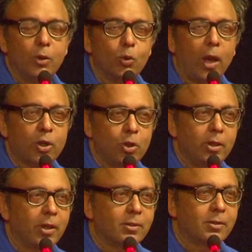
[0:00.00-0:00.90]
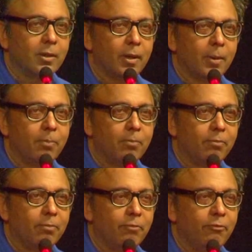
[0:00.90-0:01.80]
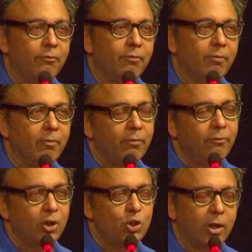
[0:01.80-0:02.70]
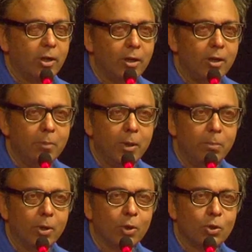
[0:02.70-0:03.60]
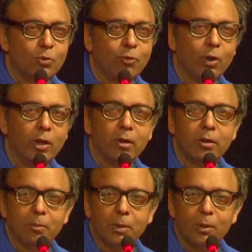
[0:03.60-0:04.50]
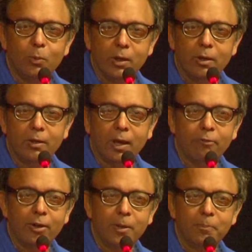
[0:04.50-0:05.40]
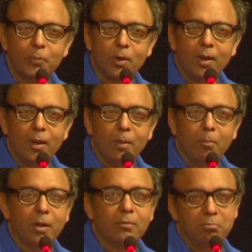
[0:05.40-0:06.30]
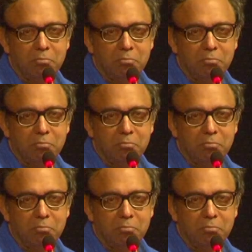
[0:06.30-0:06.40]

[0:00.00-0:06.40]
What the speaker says: So actually that's fudging it a little bit because for a year in the middle we didn't have any, but